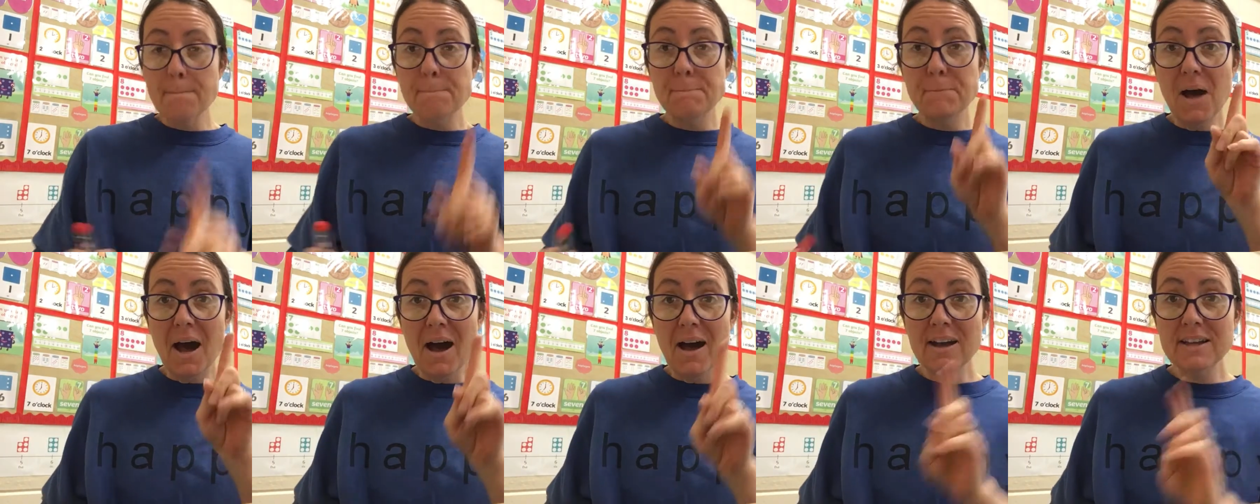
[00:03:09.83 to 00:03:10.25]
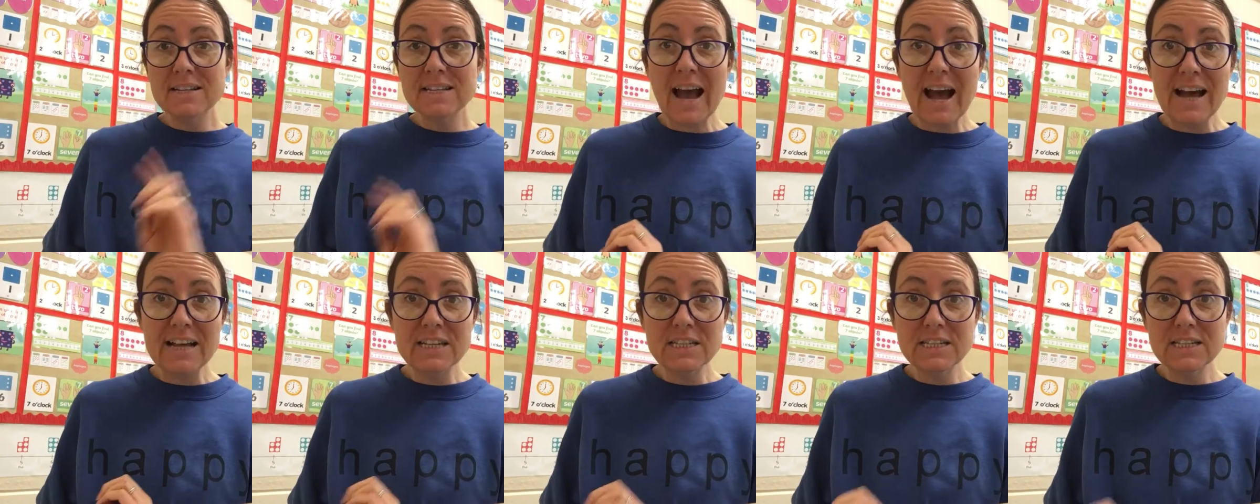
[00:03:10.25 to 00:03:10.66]
But
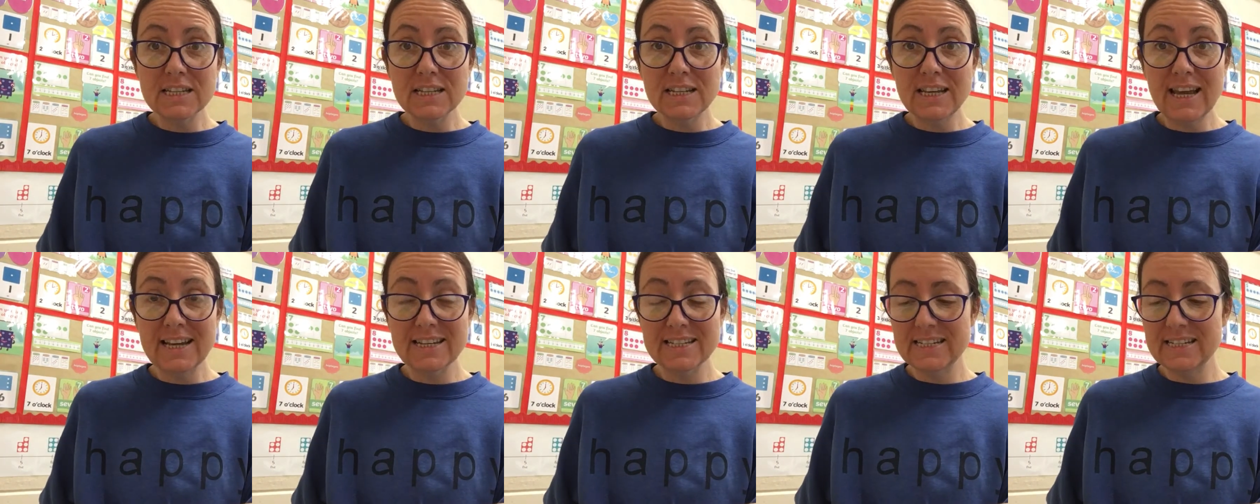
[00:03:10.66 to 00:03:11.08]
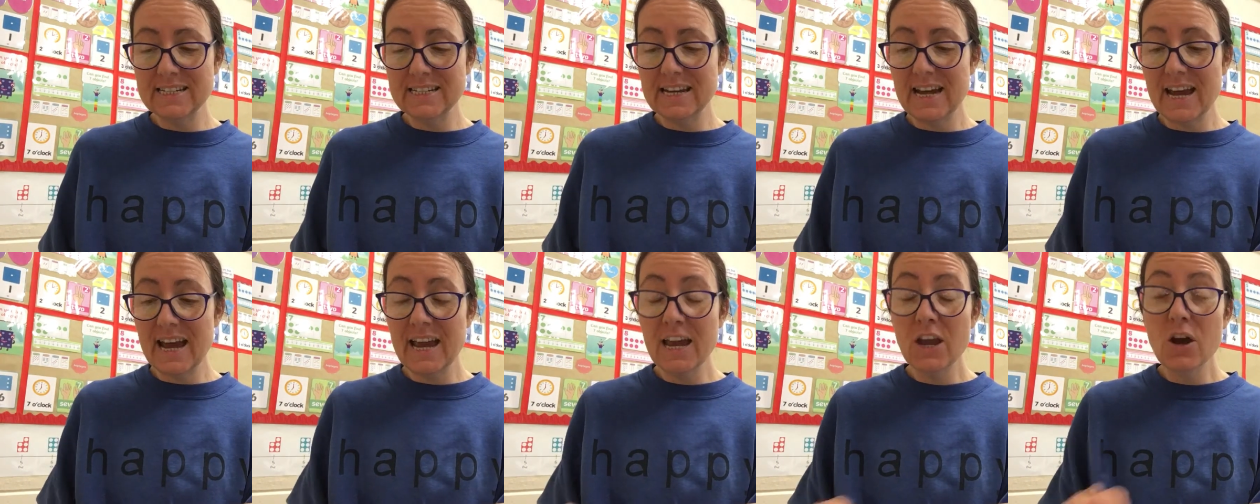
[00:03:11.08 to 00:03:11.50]
as
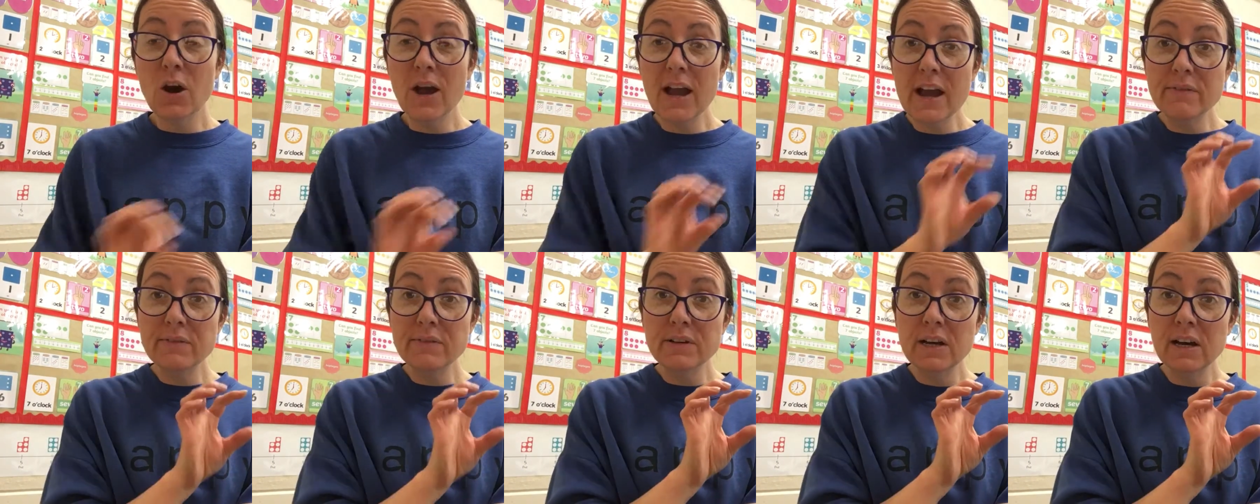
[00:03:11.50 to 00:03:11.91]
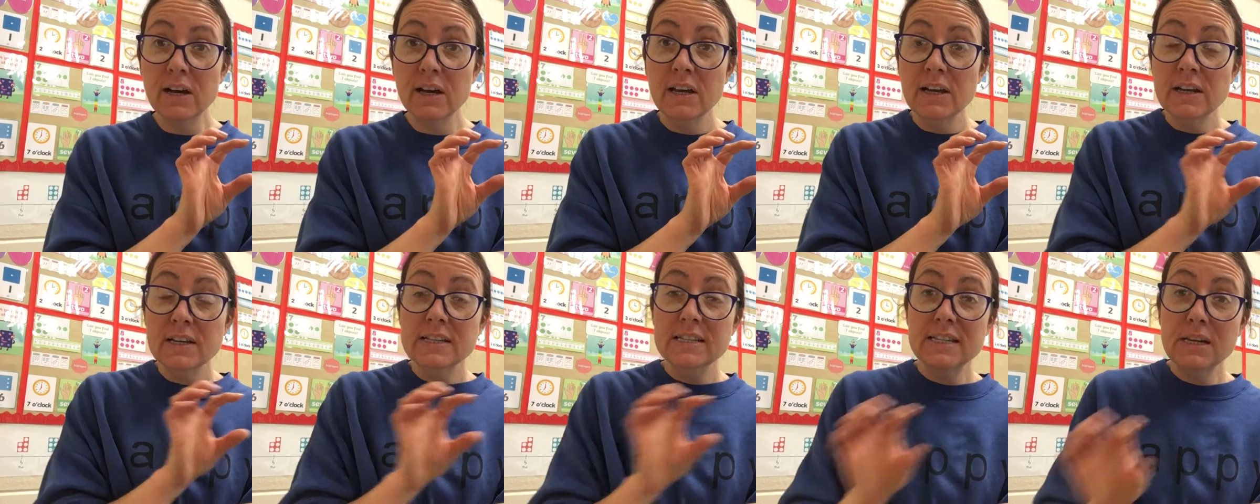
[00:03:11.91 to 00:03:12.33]
yesterday, I have a
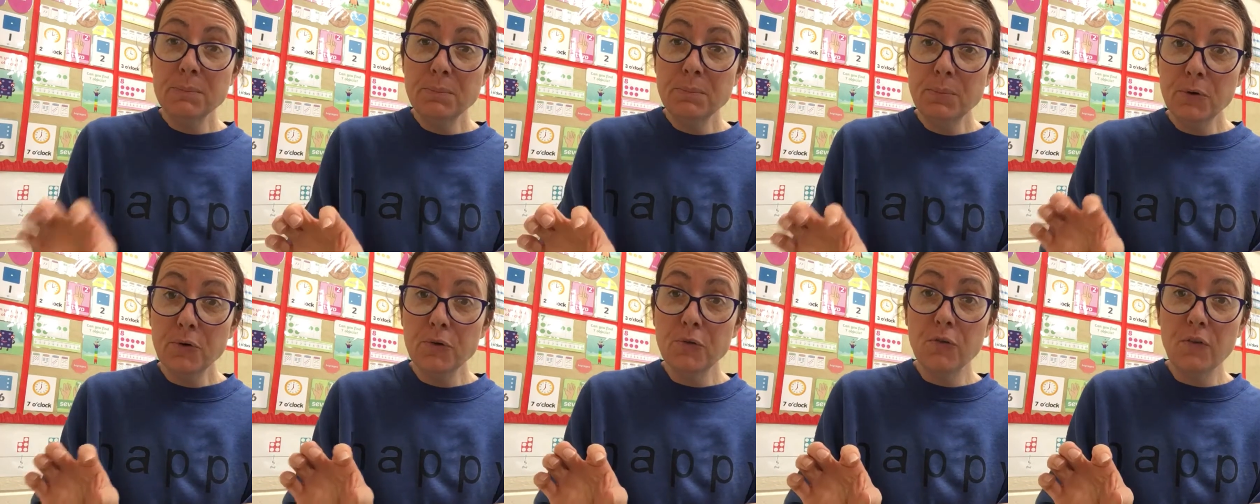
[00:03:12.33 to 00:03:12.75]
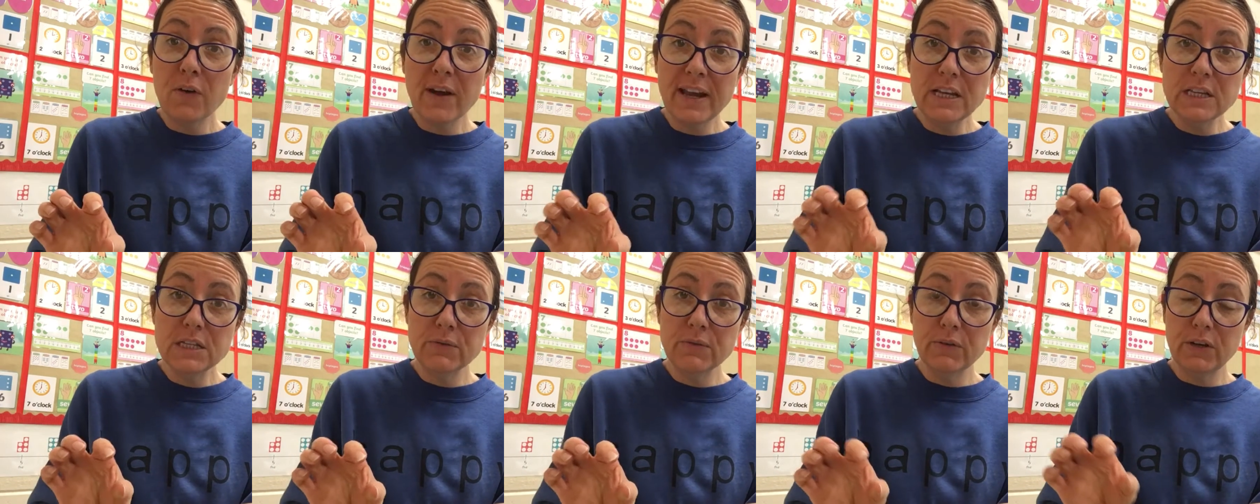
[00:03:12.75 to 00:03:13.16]
simple
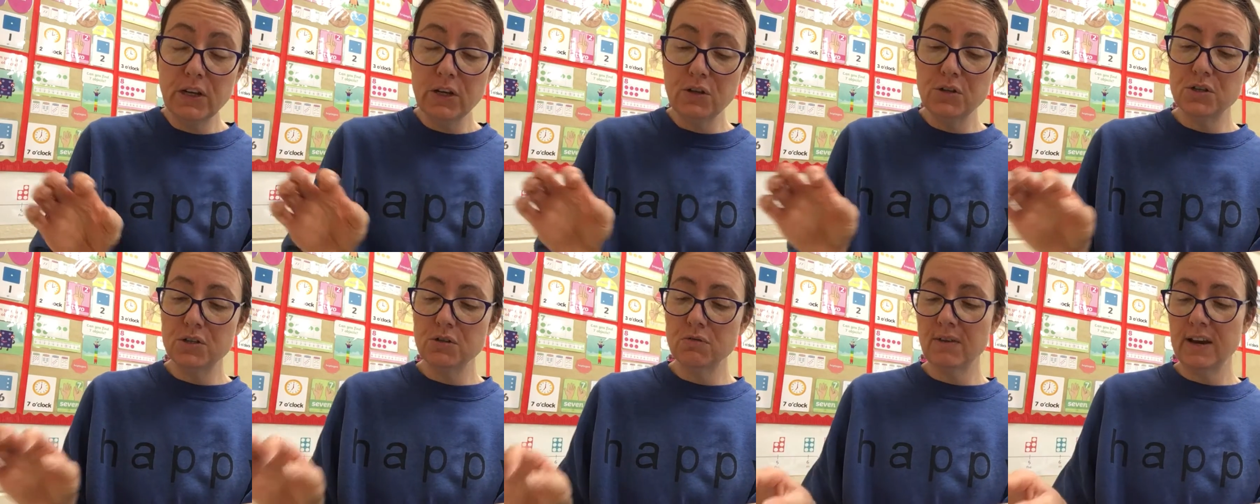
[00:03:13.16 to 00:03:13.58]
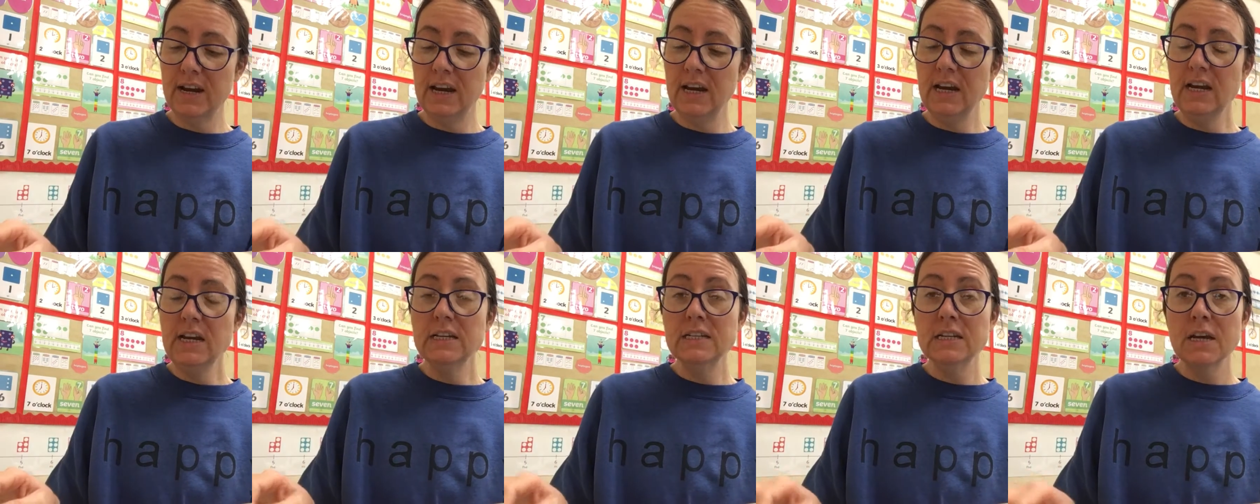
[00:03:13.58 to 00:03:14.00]
phrase for you to
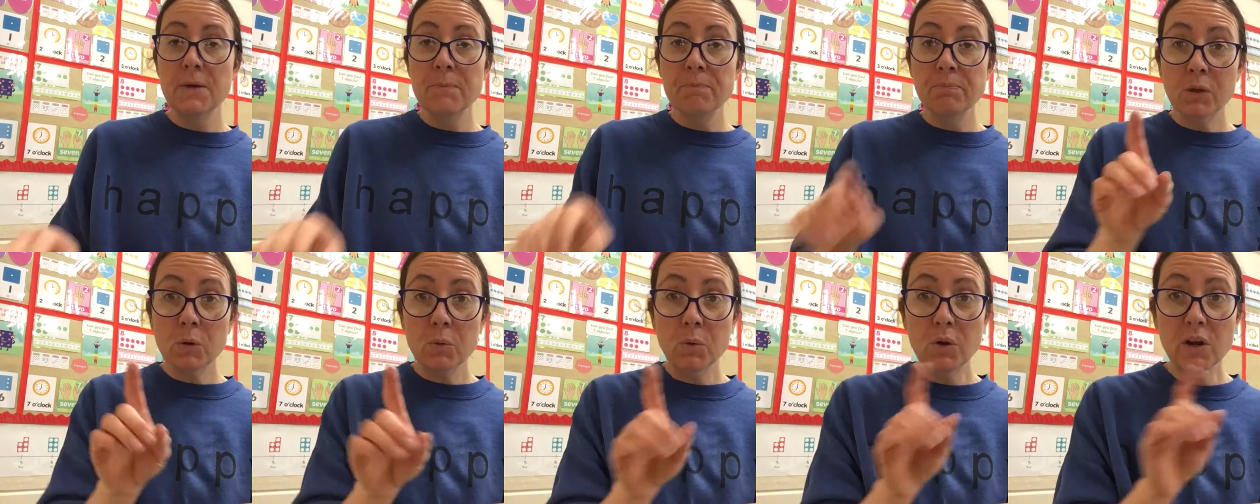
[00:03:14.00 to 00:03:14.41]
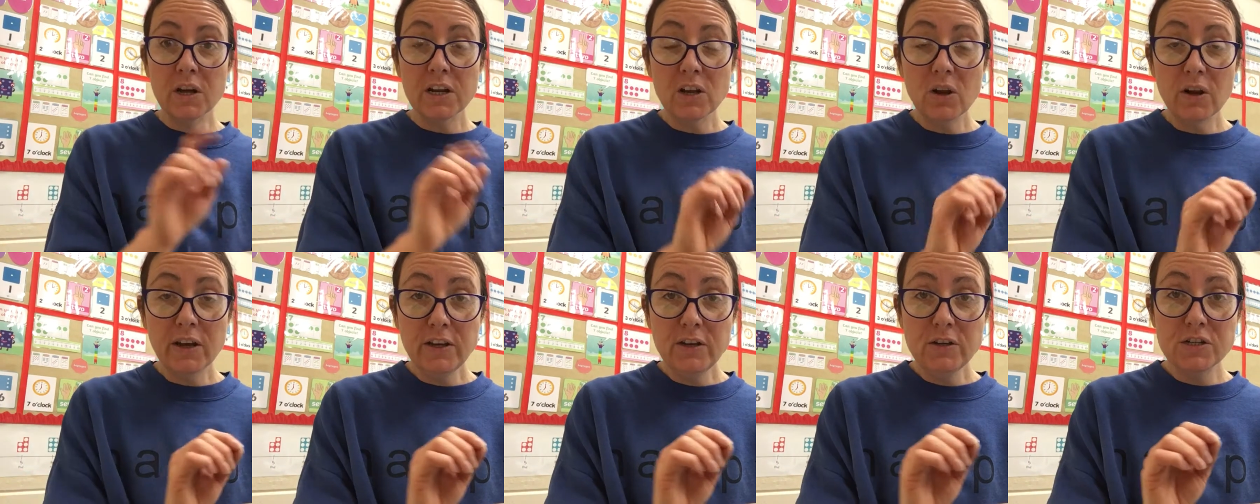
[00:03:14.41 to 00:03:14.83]
read. What I'd
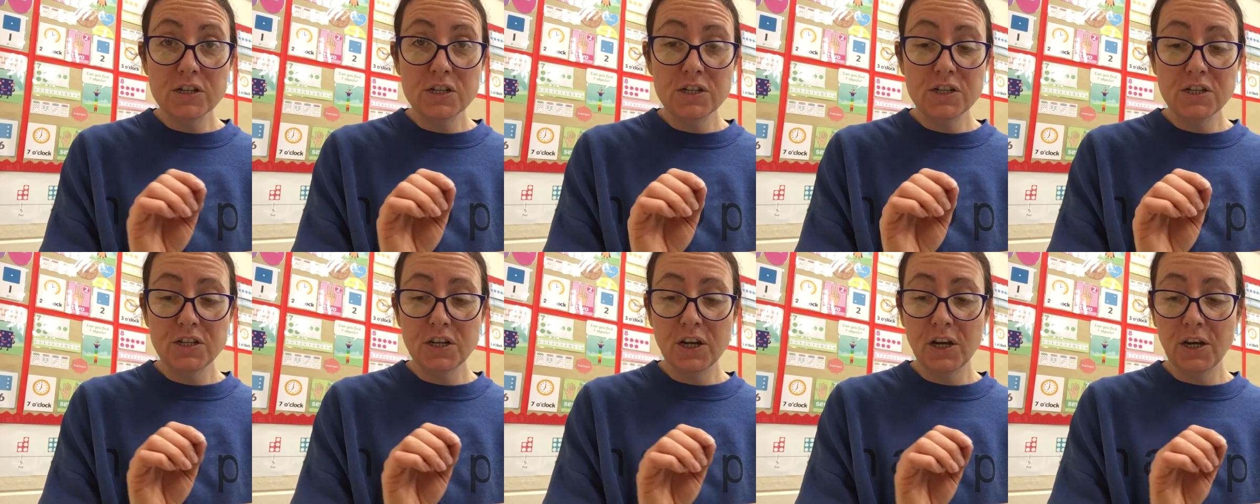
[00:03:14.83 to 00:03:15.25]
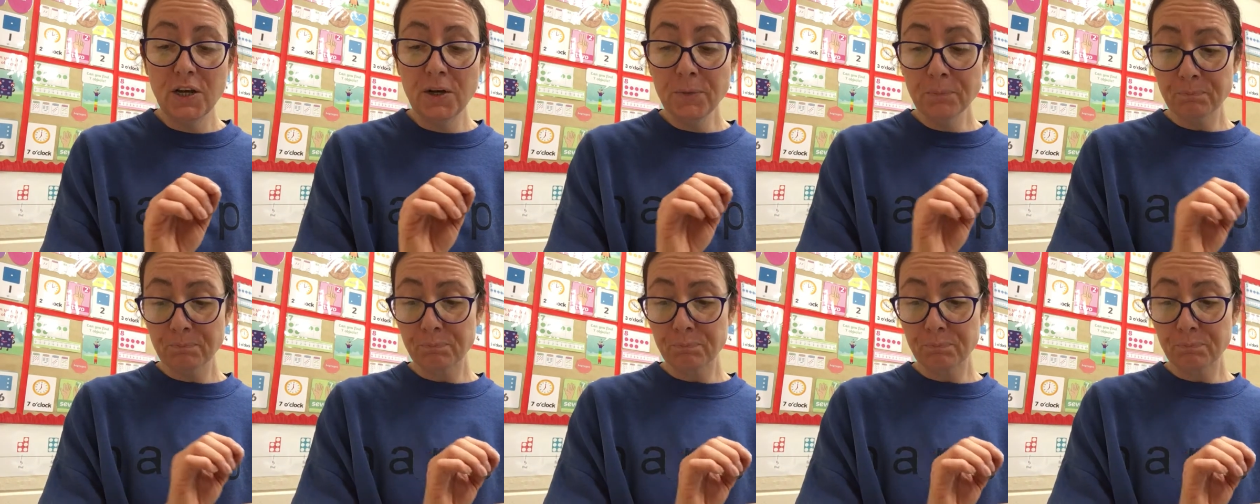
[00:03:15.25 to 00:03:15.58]
like you to do